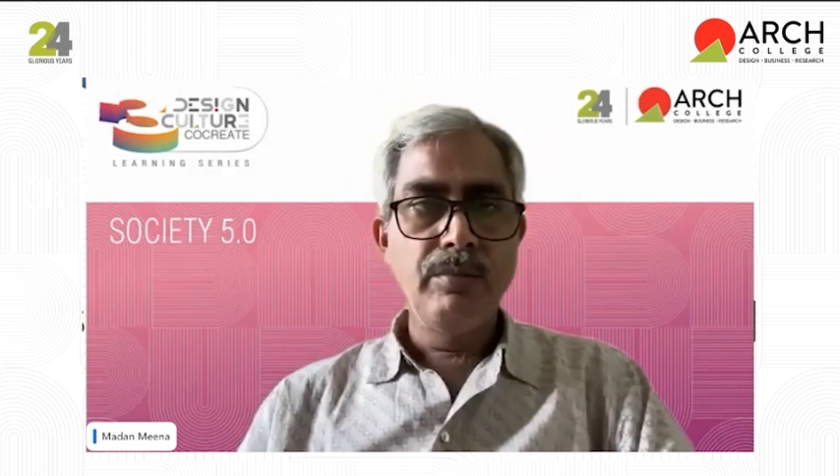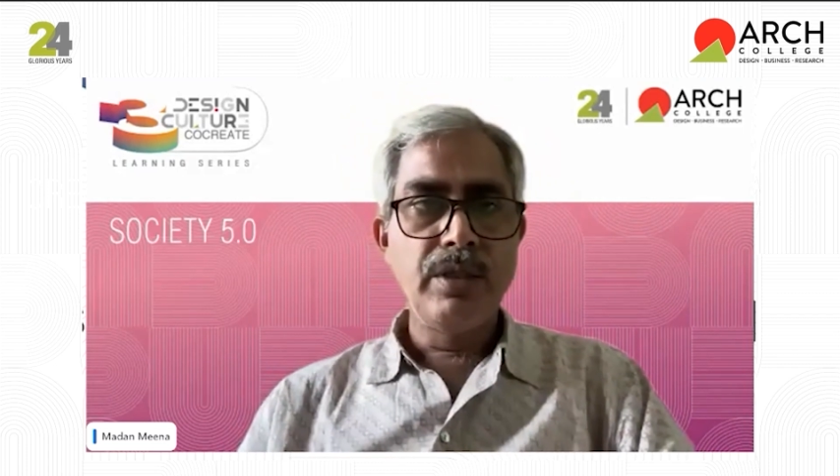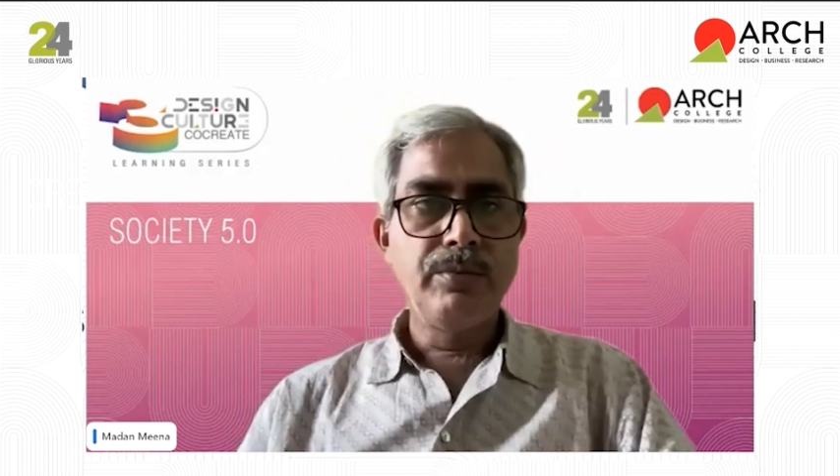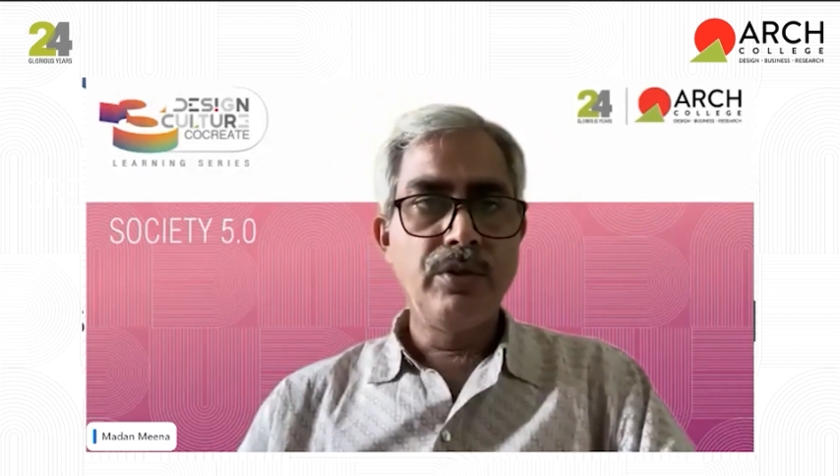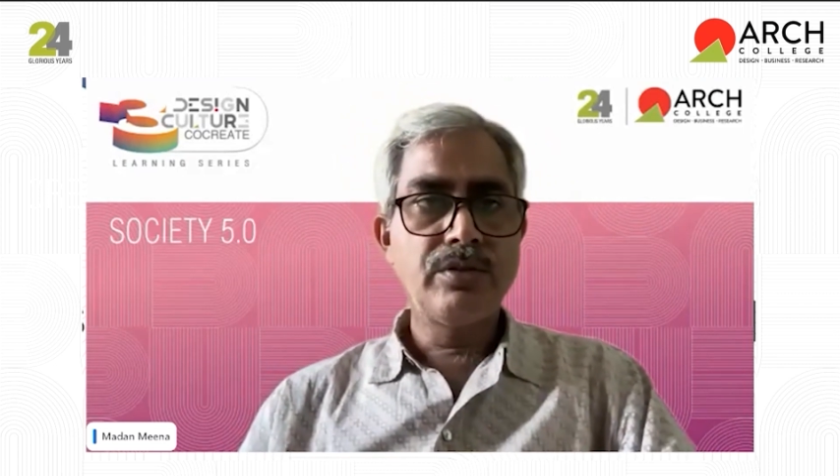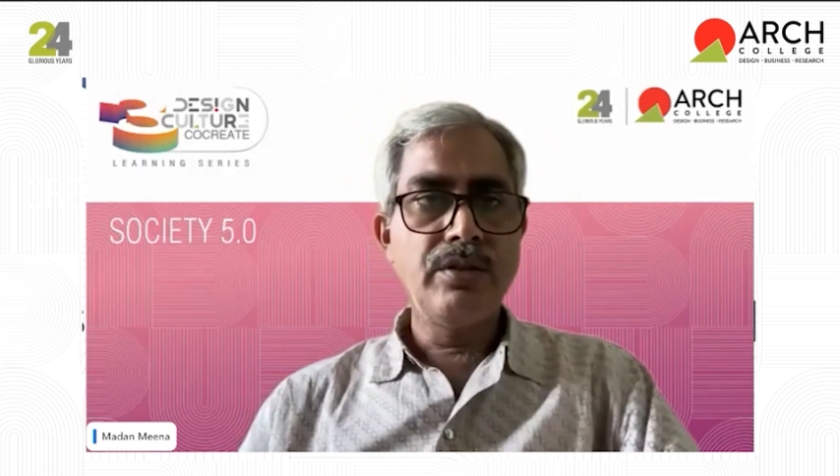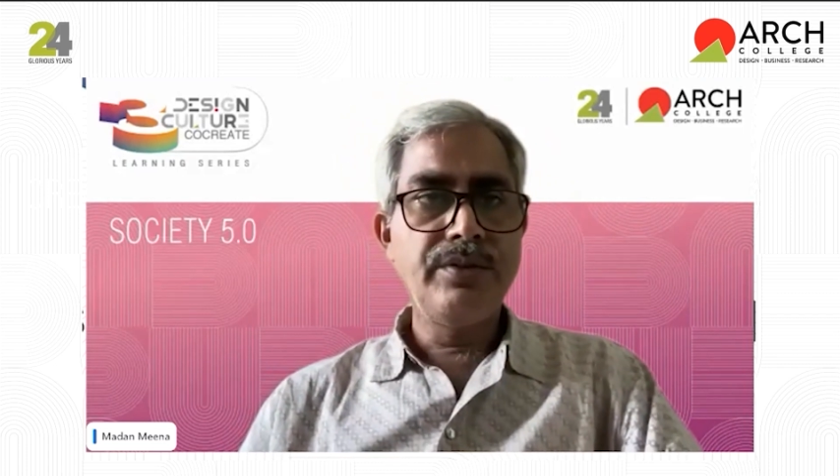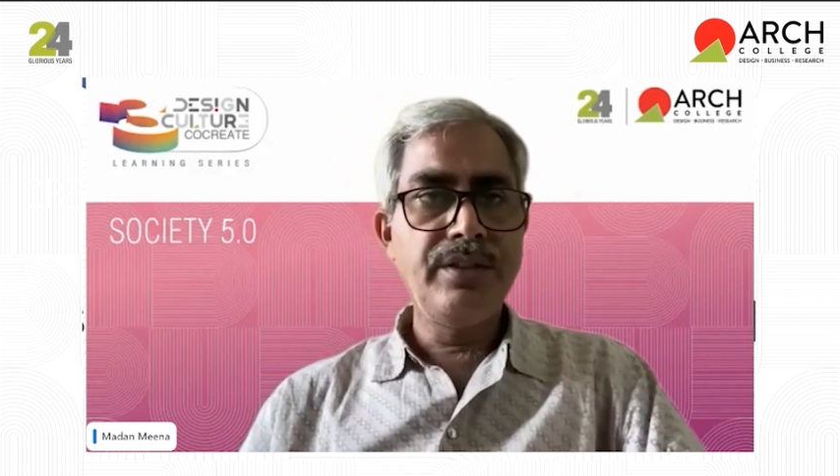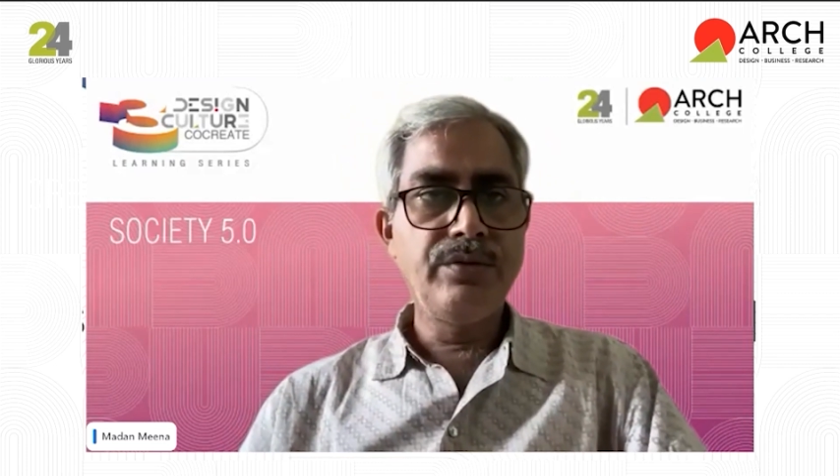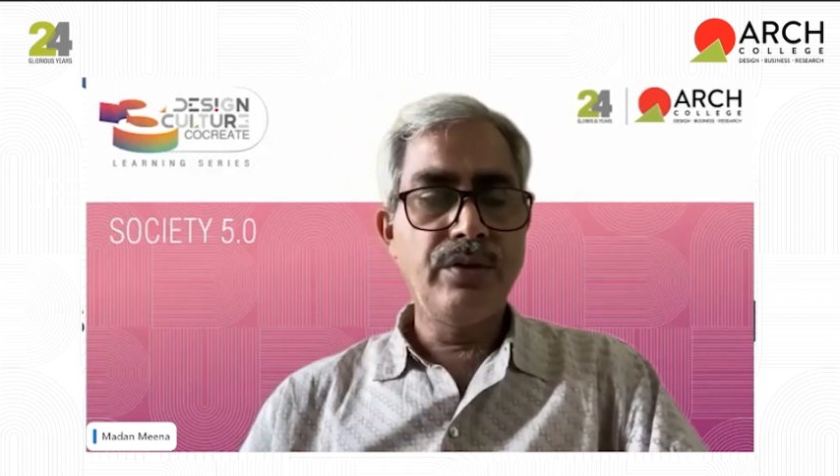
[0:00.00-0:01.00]
but most
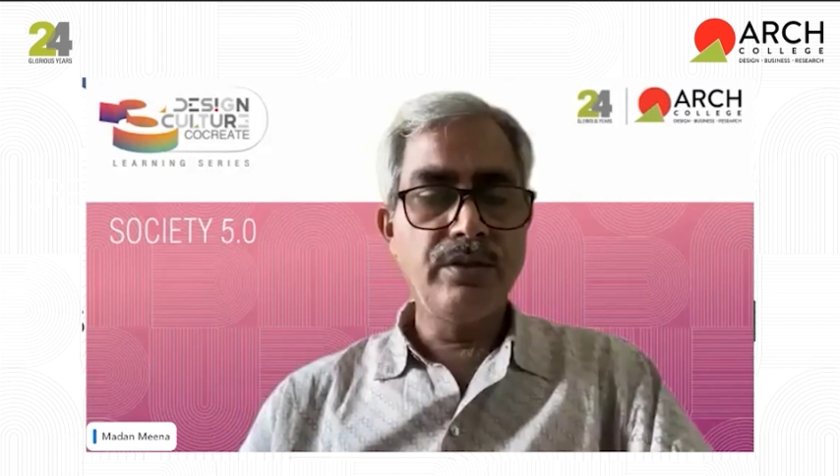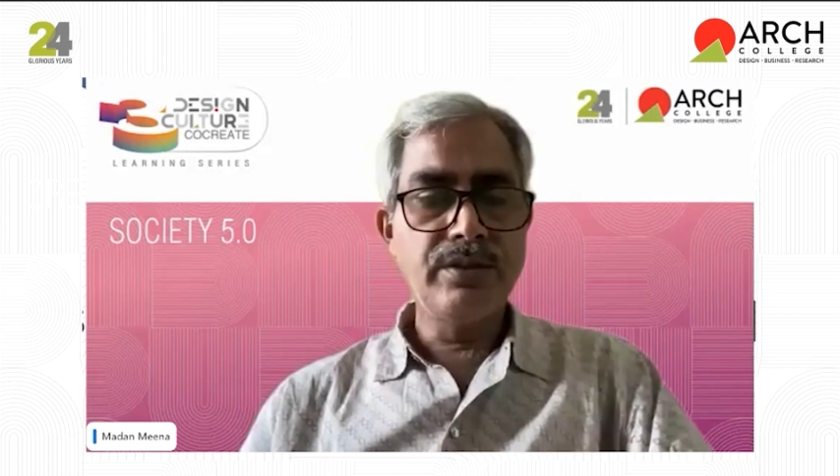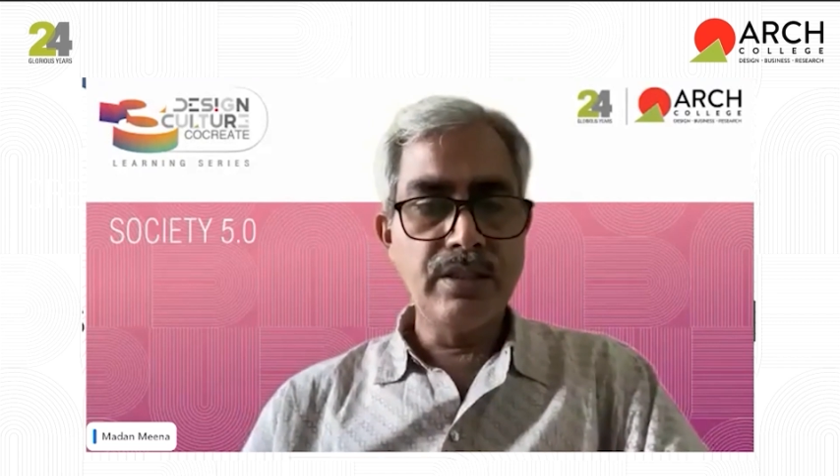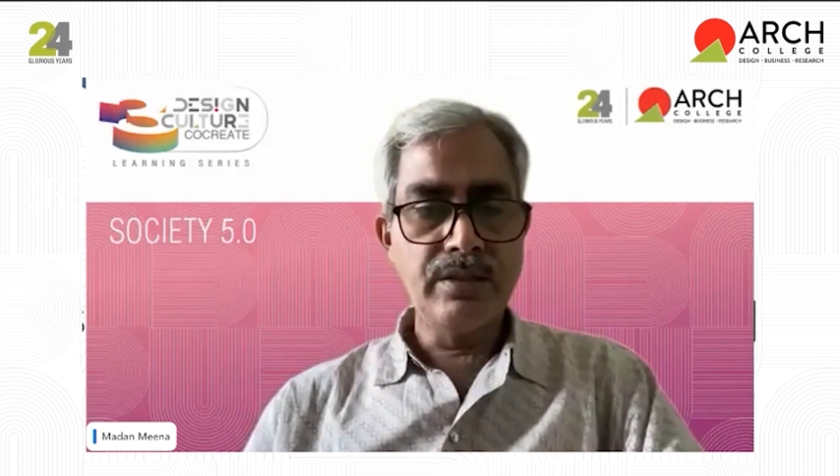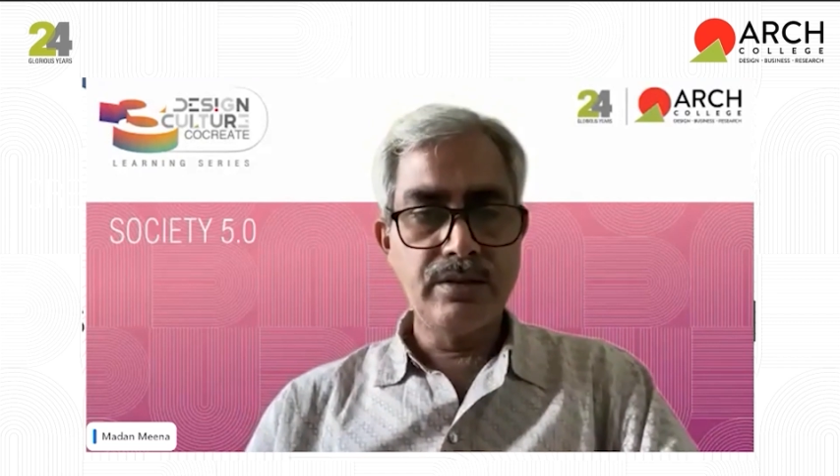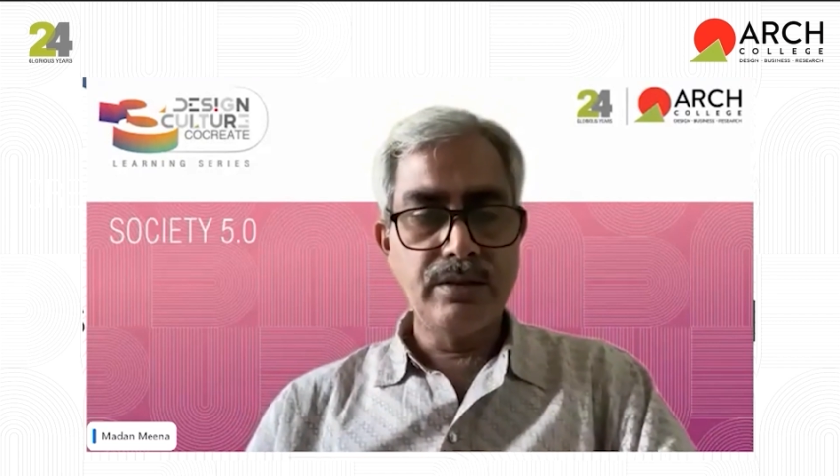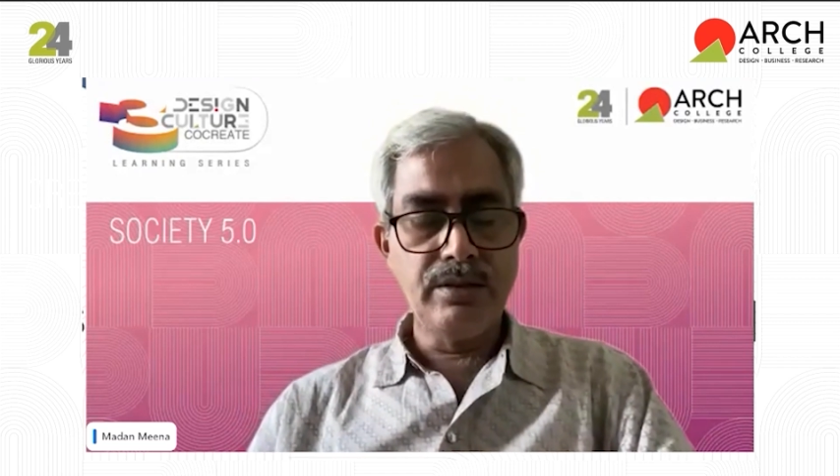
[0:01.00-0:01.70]
of these works are